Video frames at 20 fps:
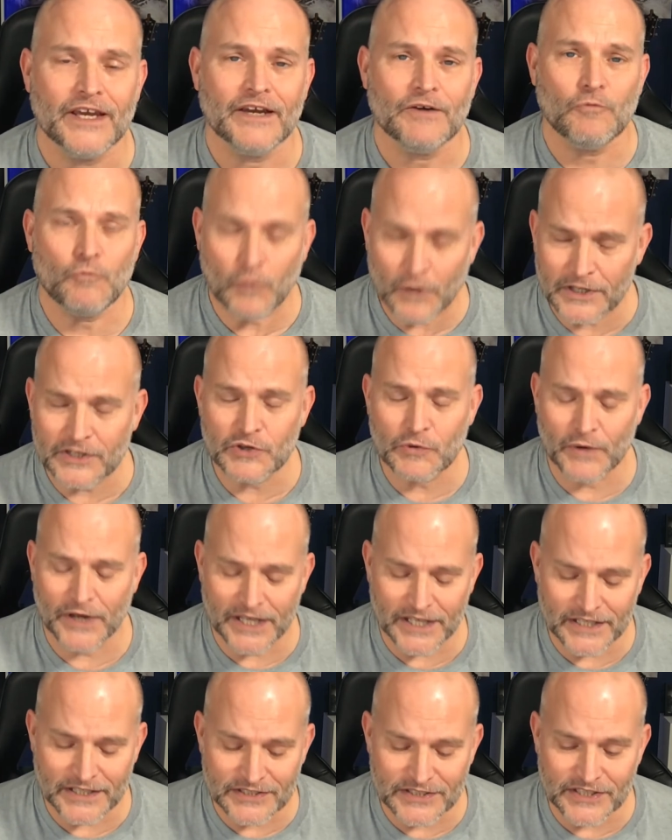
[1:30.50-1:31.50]
One of the
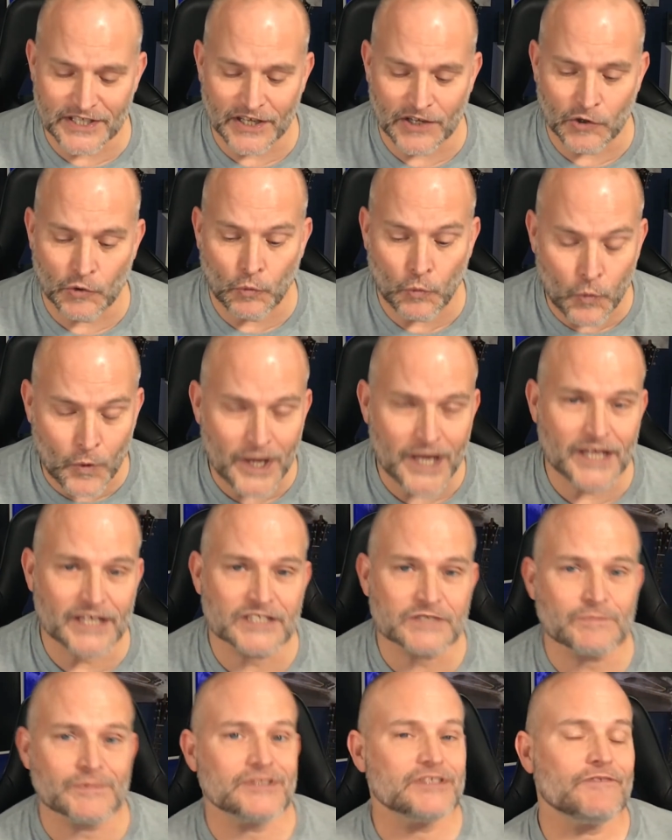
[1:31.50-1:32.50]
ways that we
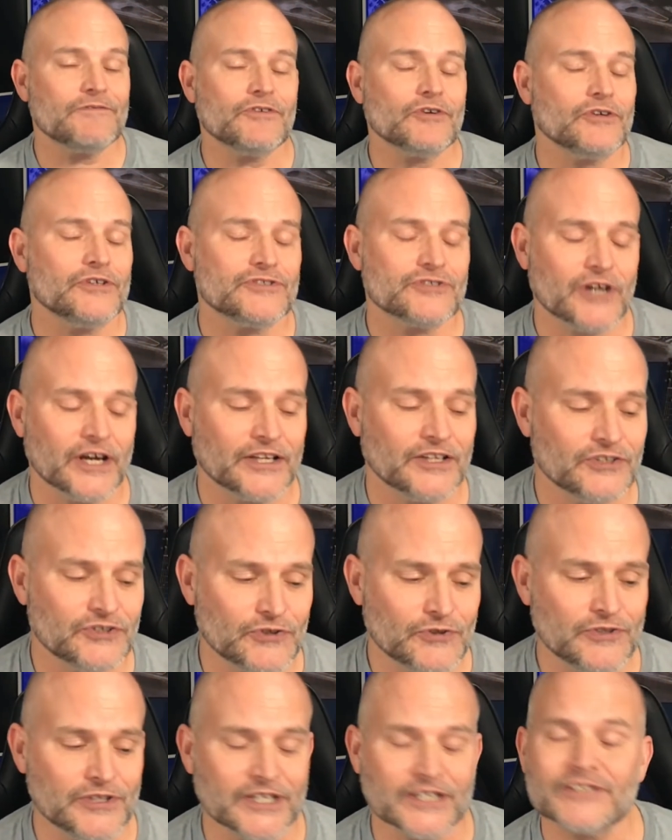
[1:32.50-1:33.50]
specifically try to
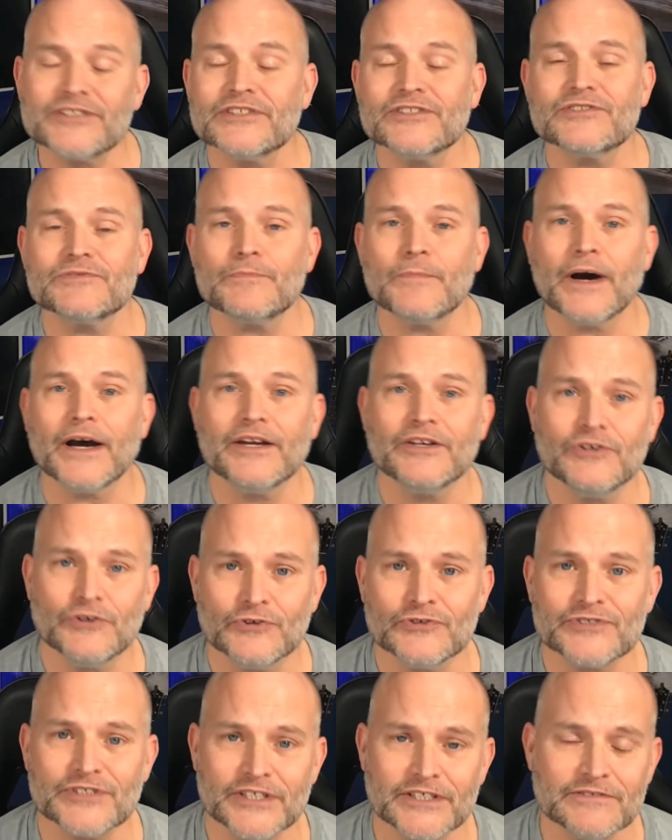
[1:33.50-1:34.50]
do this is by
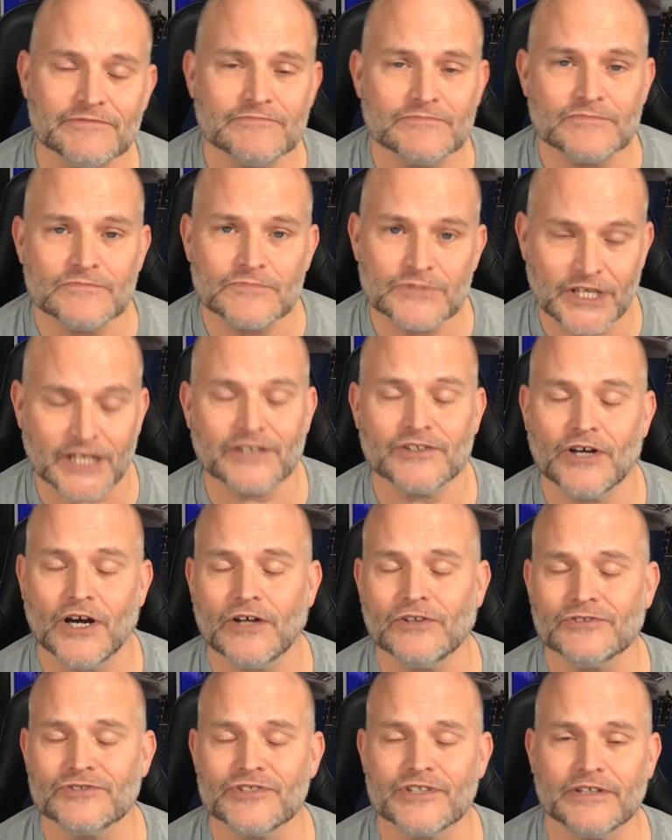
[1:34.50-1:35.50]
using
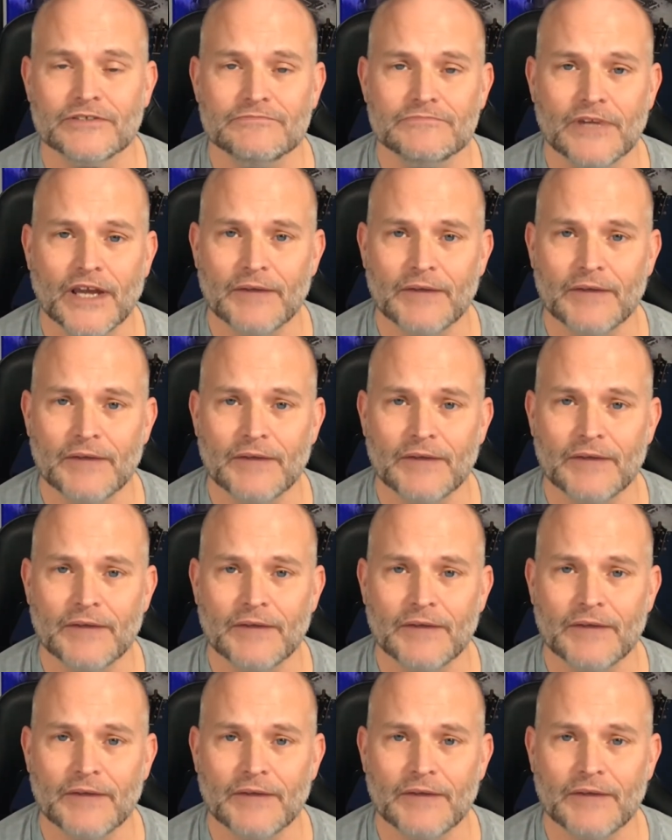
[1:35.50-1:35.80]
technology